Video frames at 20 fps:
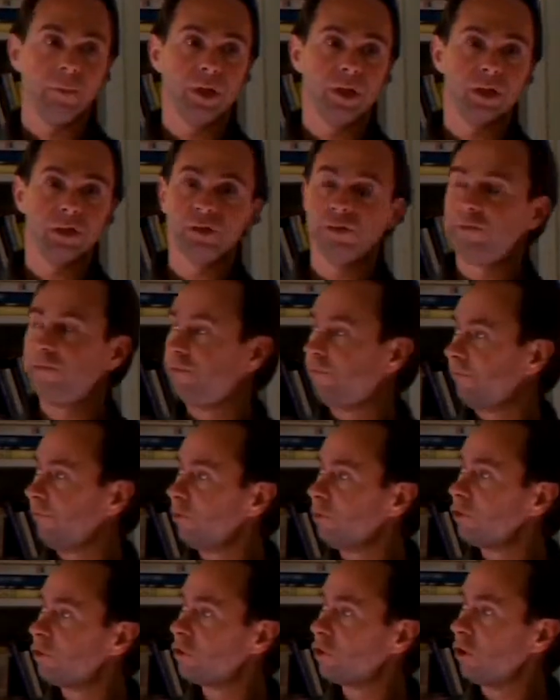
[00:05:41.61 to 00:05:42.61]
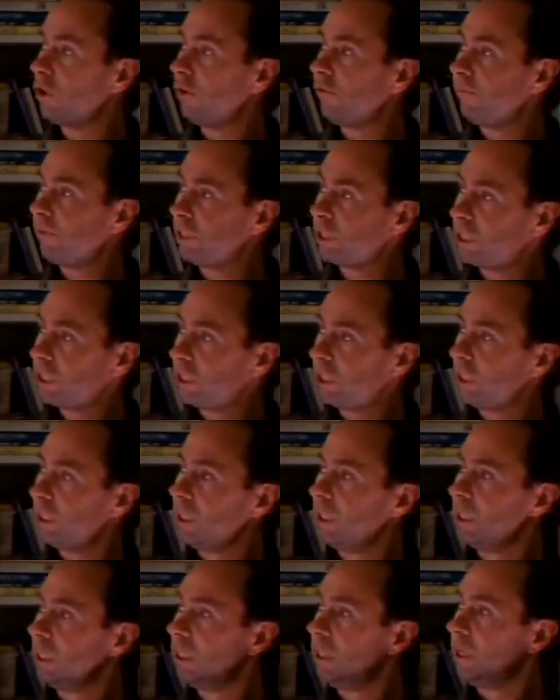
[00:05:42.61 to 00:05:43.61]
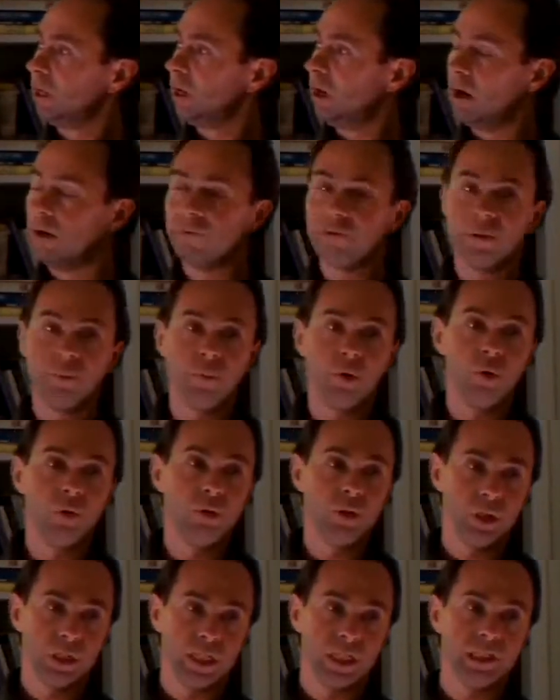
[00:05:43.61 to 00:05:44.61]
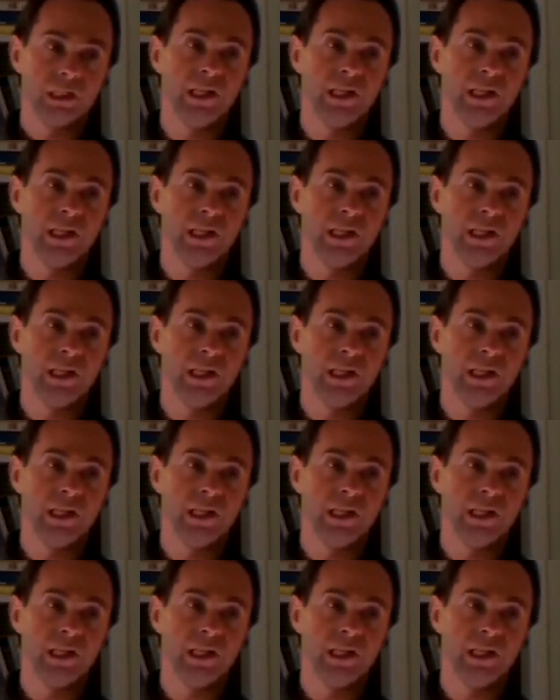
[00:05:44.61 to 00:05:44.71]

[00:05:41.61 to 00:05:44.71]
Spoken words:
because the full surface of the moon